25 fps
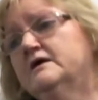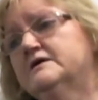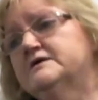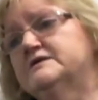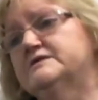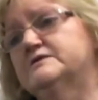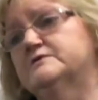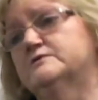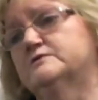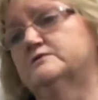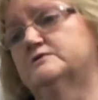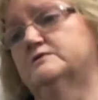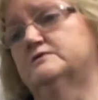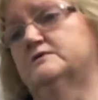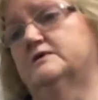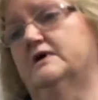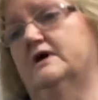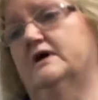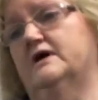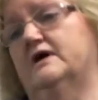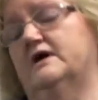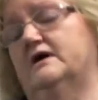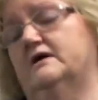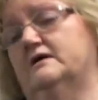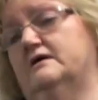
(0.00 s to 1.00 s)
So
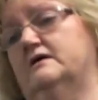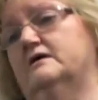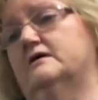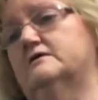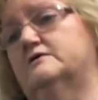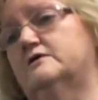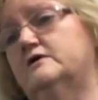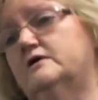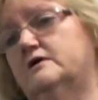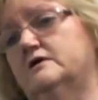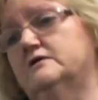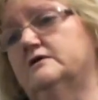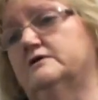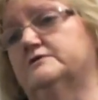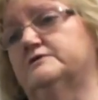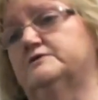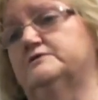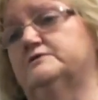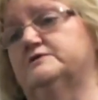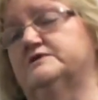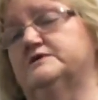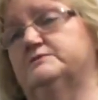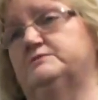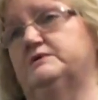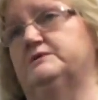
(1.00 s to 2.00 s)
I got along the
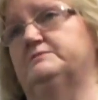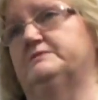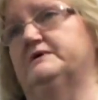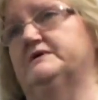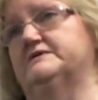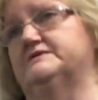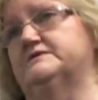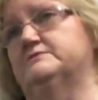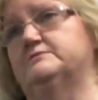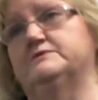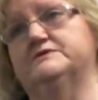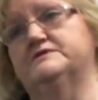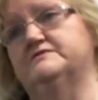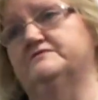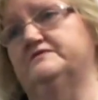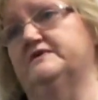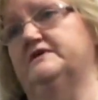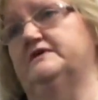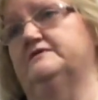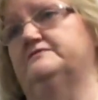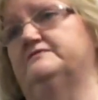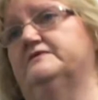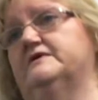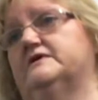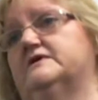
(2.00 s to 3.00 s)
road a wee bit, it wasn't
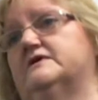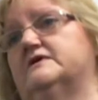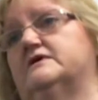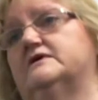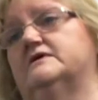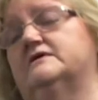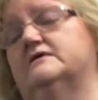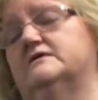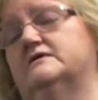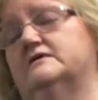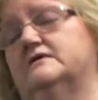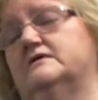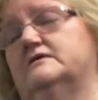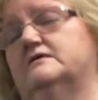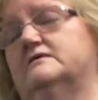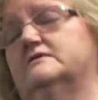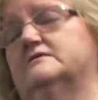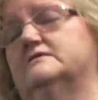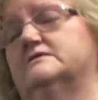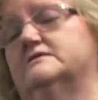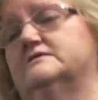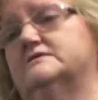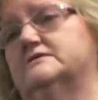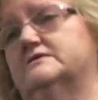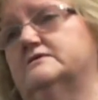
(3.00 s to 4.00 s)
very far,
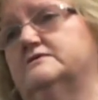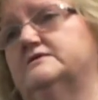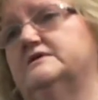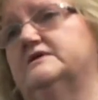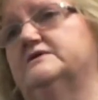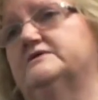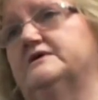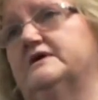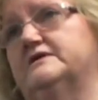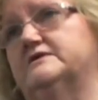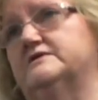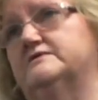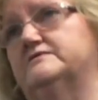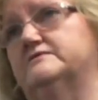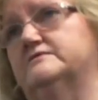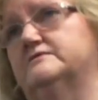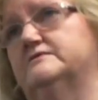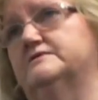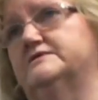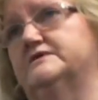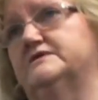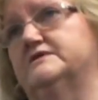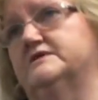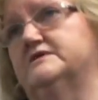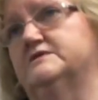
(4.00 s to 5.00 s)
and got near the end of the
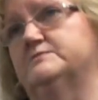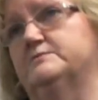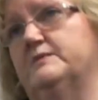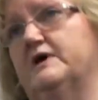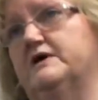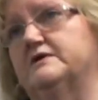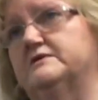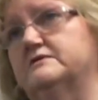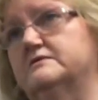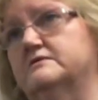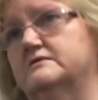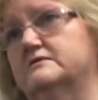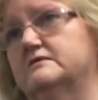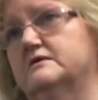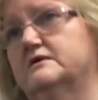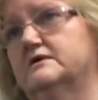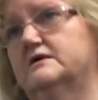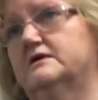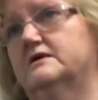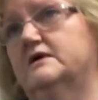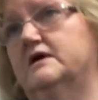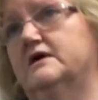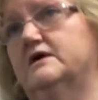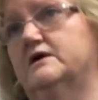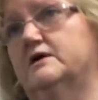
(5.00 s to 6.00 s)
road and this man
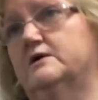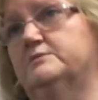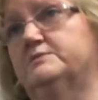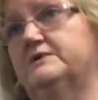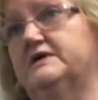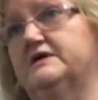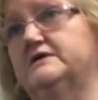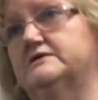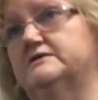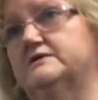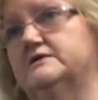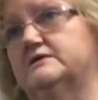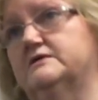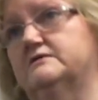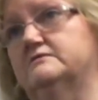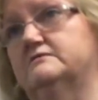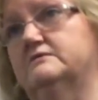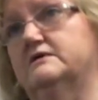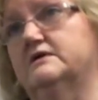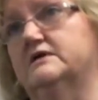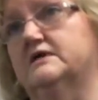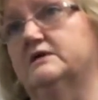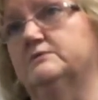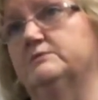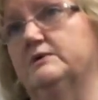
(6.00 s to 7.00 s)
appeared and
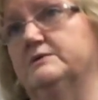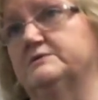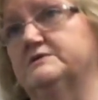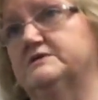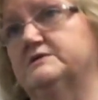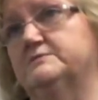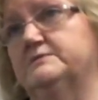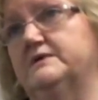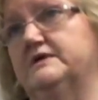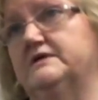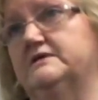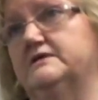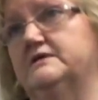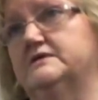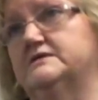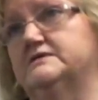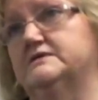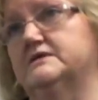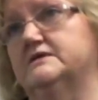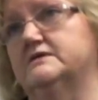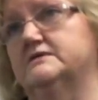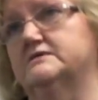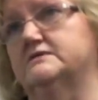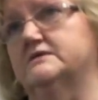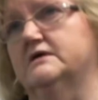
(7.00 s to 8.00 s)
he came up to me and he
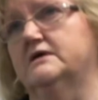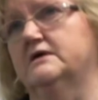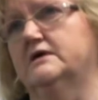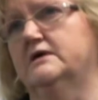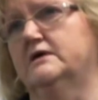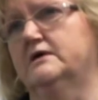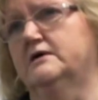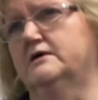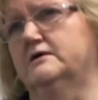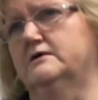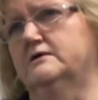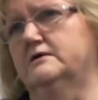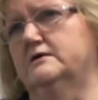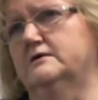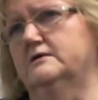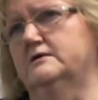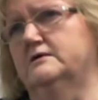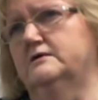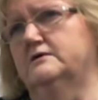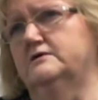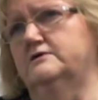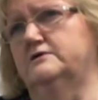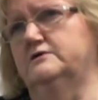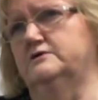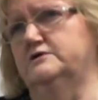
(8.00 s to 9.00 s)
says,
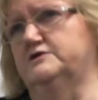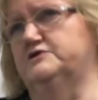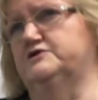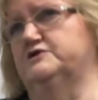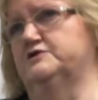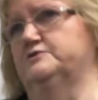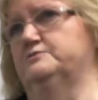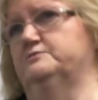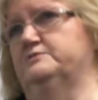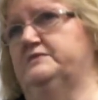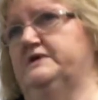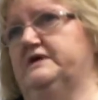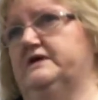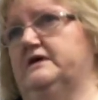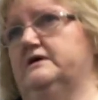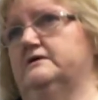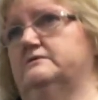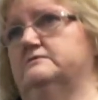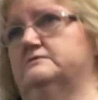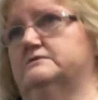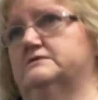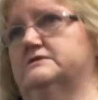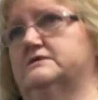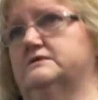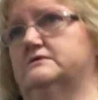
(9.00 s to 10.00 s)
"You shouldn't be
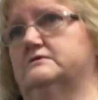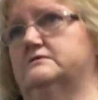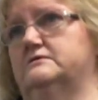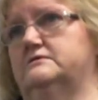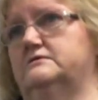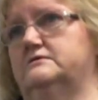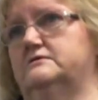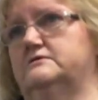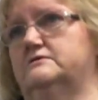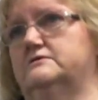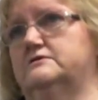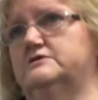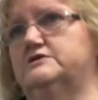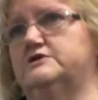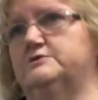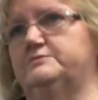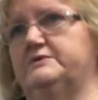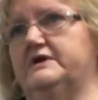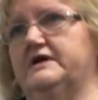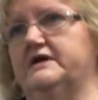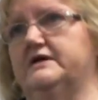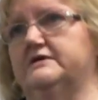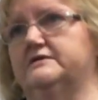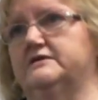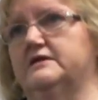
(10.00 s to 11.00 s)
out, you should
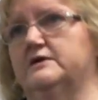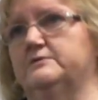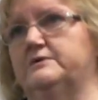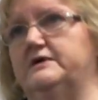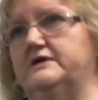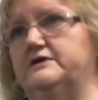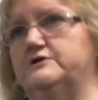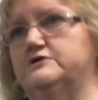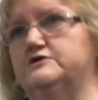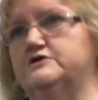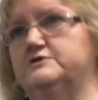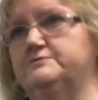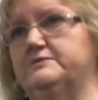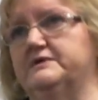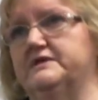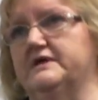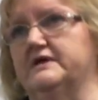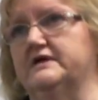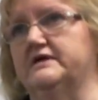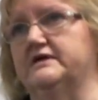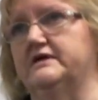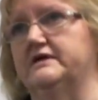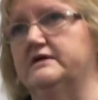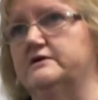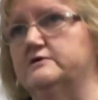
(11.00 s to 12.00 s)
be hidden away, you should be in
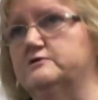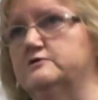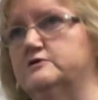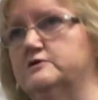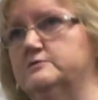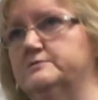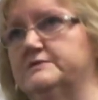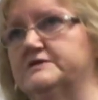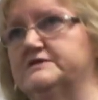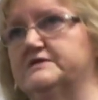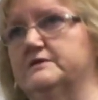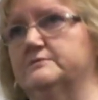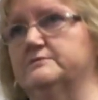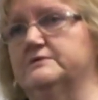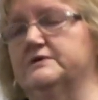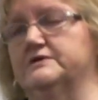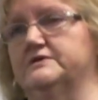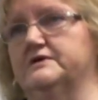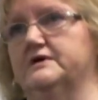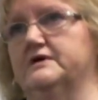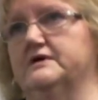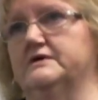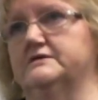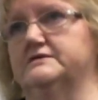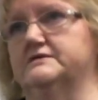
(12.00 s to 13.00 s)
a care home or something like
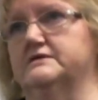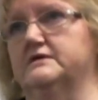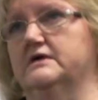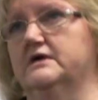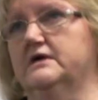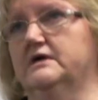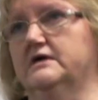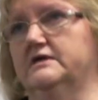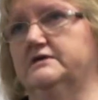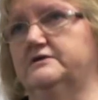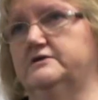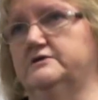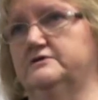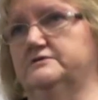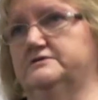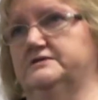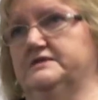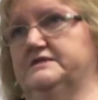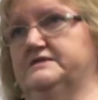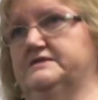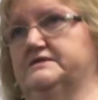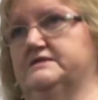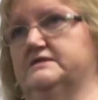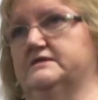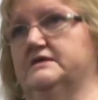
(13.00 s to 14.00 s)
that, you're
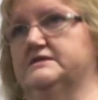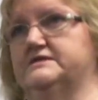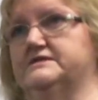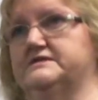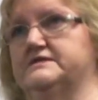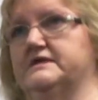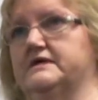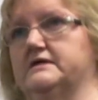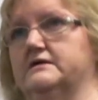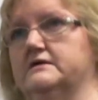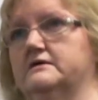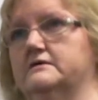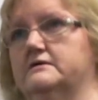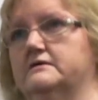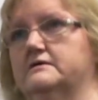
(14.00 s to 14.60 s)
disgusting."